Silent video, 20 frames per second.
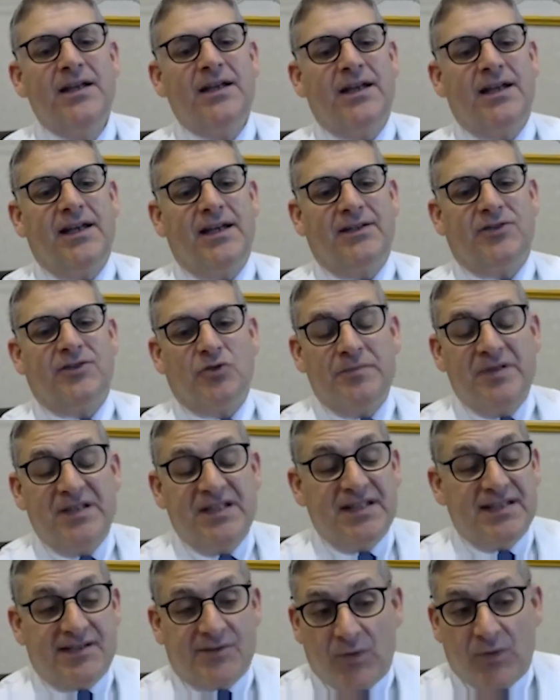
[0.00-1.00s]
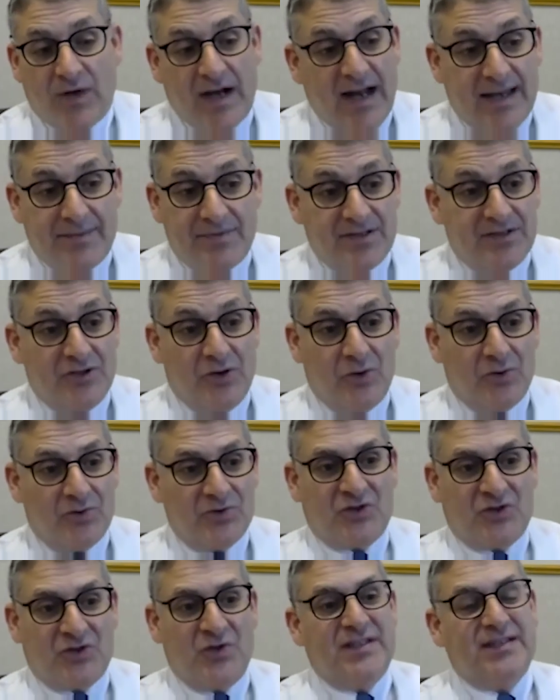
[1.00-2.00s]
to be described
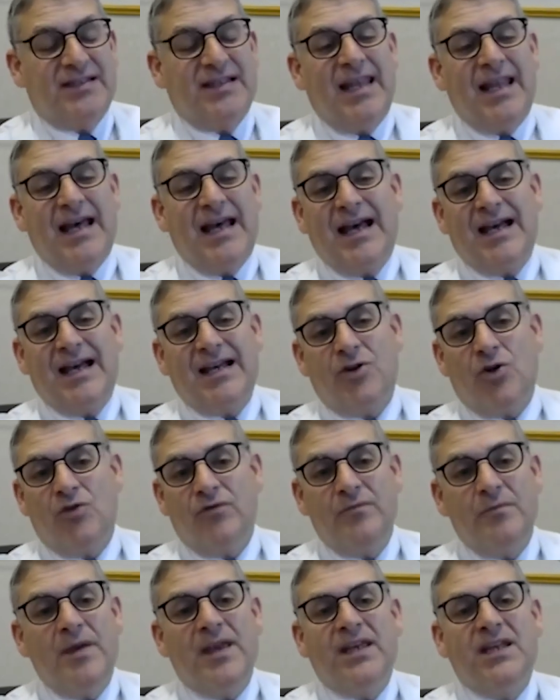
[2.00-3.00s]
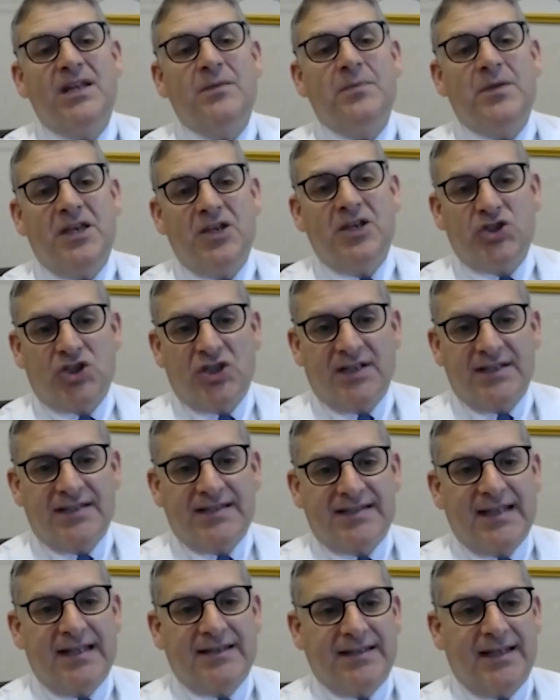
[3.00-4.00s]
also in the lung of many patients
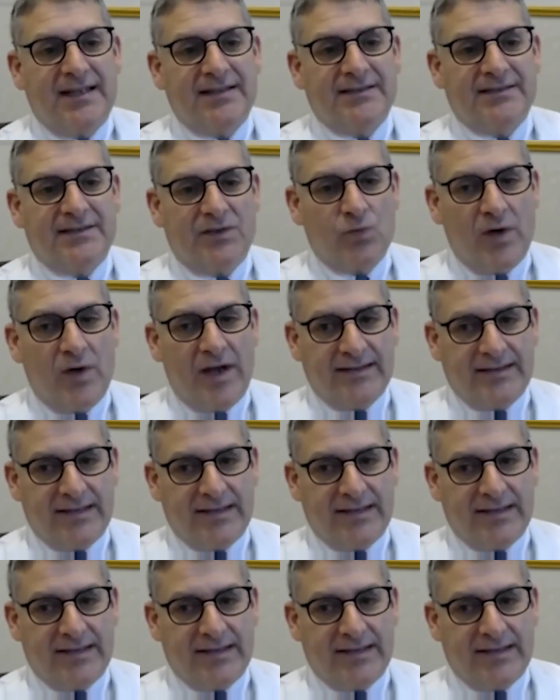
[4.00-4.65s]
that underwent